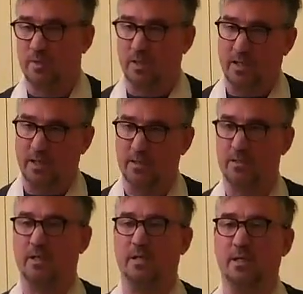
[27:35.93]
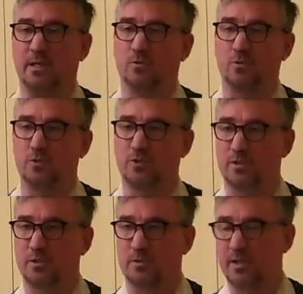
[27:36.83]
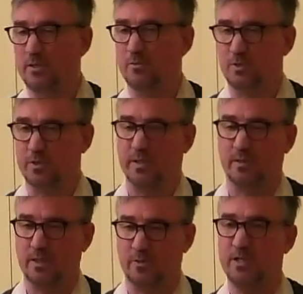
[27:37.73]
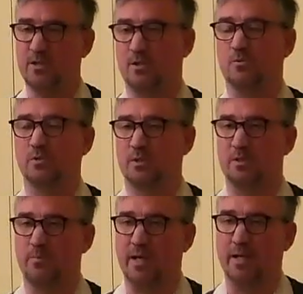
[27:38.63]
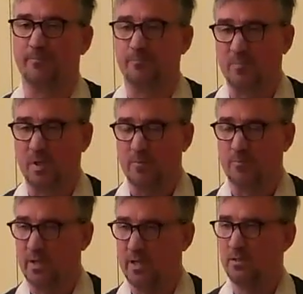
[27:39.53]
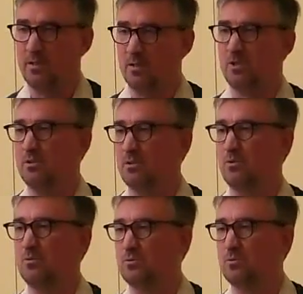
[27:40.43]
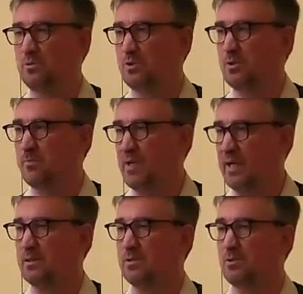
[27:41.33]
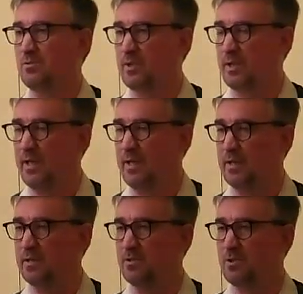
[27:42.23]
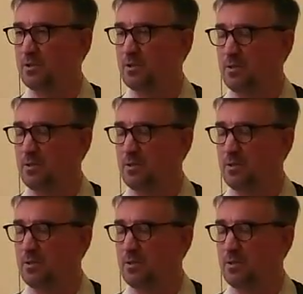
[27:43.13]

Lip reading: and he agrees to go to Tibet, but he doesn't go to the palace where the king is.